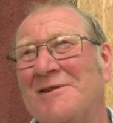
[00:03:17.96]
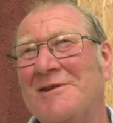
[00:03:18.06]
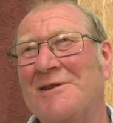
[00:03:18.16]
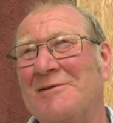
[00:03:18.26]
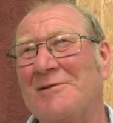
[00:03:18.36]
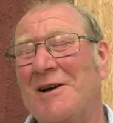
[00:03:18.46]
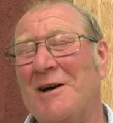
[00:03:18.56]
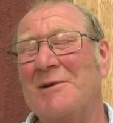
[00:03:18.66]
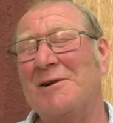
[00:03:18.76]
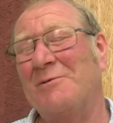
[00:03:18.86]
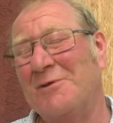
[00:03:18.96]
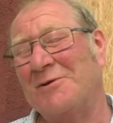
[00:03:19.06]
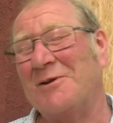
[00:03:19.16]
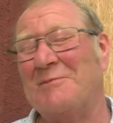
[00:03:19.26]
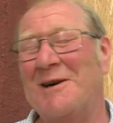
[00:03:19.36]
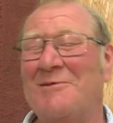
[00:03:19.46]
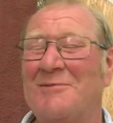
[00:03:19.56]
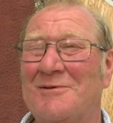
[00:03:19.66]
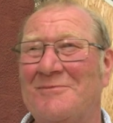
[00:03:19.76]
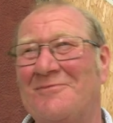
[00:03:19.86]
you know. I mean, I would have come out,
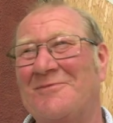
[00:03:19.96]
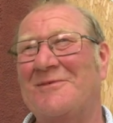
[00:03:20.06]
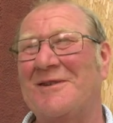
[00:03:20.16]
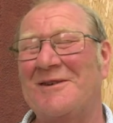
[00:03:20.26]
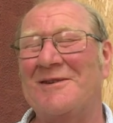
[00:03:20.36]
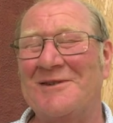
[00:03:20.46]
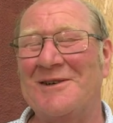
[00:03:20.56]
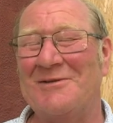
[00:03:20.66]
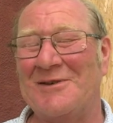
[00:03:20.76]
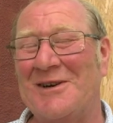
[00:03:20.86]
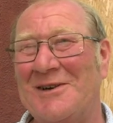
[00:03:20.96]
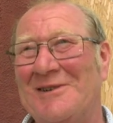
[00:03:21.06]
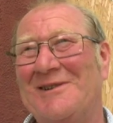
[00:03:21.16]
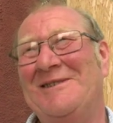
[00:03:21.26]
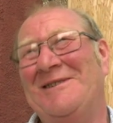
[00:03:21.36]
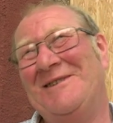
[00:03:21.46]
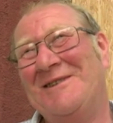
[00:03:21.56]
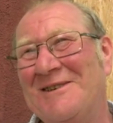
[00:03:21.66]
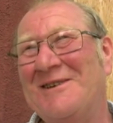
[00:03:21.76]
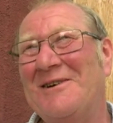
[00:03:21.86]
but there again,
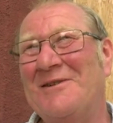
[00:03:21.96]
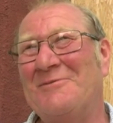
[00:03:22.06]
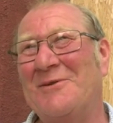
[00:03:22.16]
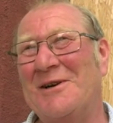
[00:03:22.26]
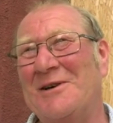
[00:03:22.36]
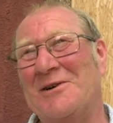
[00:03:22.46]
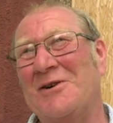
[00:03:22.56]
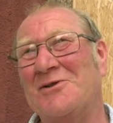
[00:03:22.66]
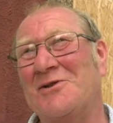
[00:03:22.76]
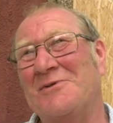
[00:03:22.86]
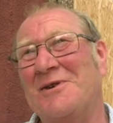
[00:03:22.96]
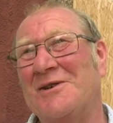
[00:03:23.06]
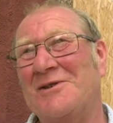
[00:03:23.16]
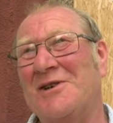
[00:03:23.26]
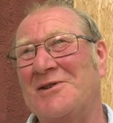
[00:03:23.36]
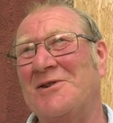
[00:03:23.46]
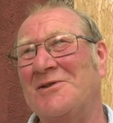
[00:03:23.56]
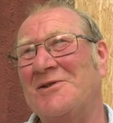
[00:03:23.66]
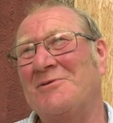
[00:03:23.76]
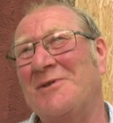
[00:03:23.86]
These what I got set
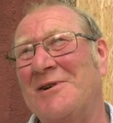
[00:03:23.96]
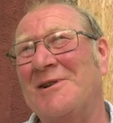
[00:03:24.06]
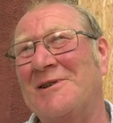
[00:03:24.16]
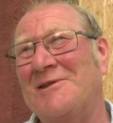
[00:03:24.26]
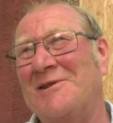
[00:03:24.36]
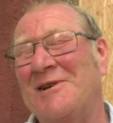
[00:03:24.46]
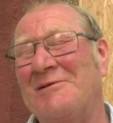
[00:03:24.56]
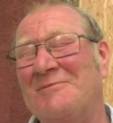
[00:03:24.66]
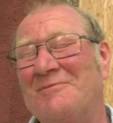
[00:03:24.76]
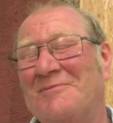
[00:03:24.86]
onto and all this, you know.